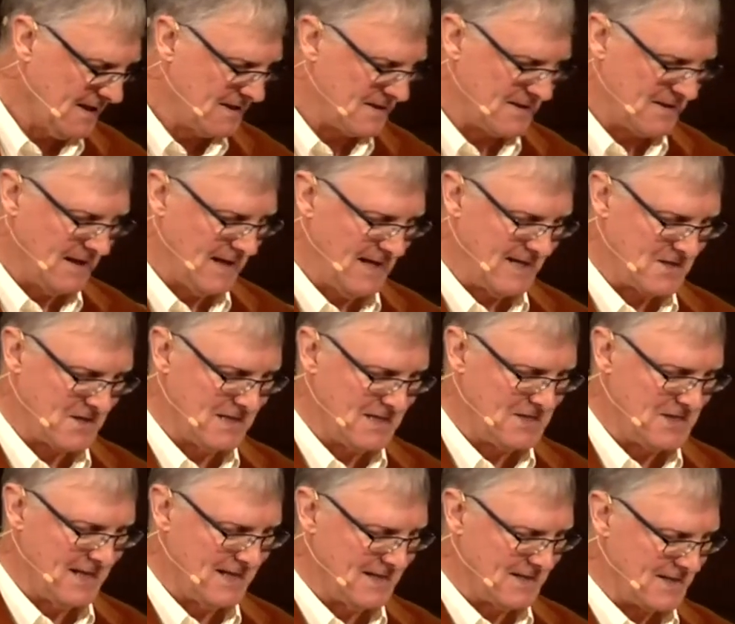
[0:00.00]
it's actually
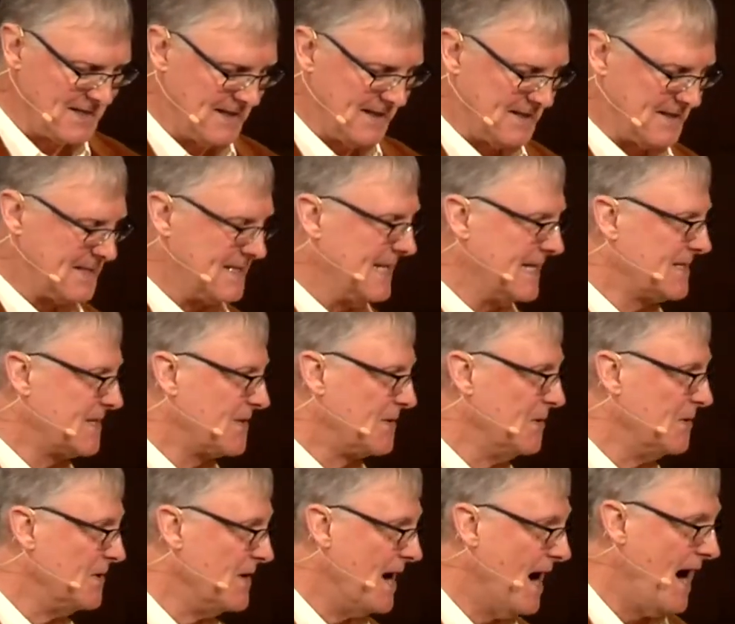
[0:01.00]
Genesis 6
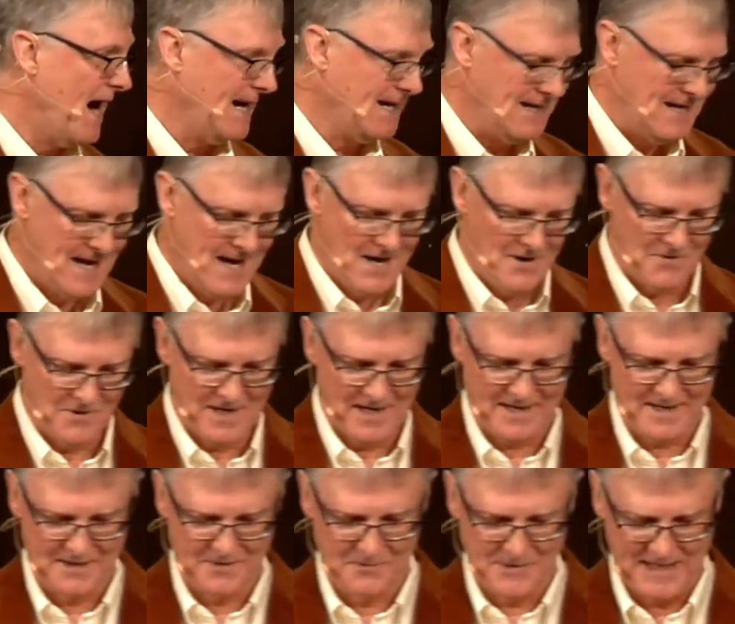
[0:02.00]
through 9. We're not
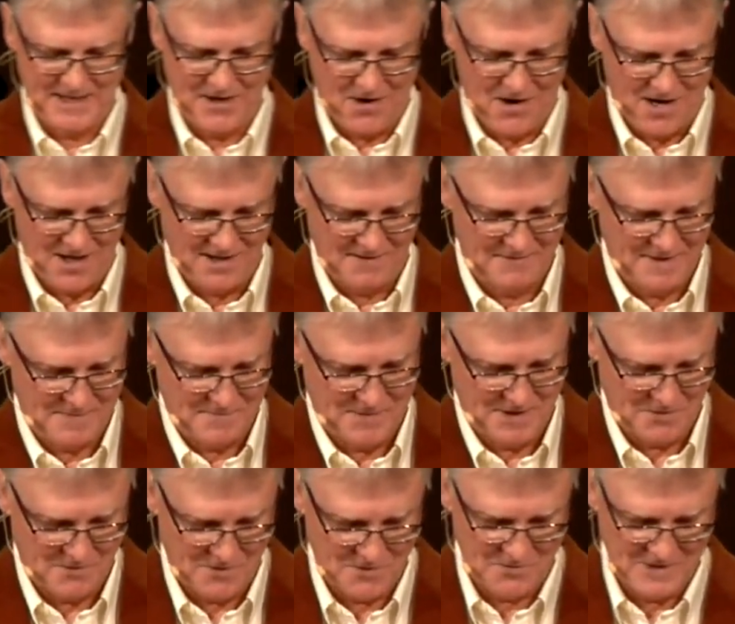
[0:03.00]
going to read all of it,
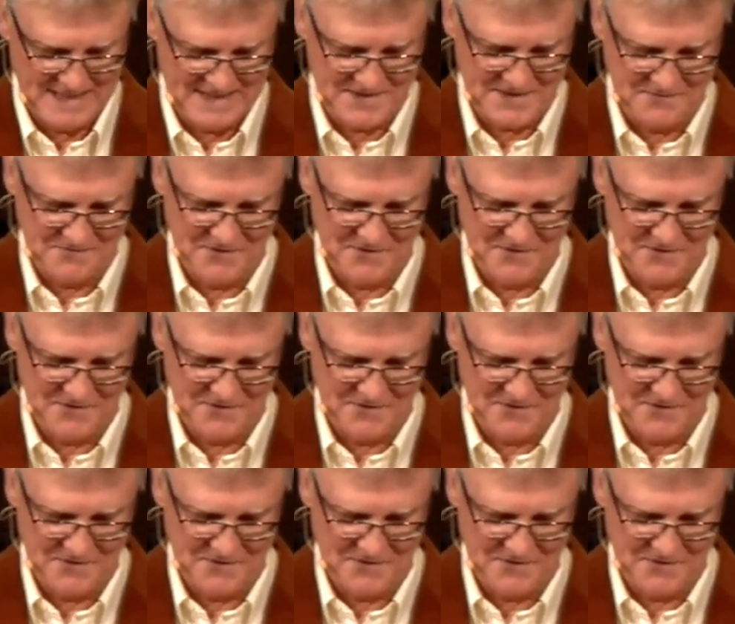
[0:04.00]
but we'll read some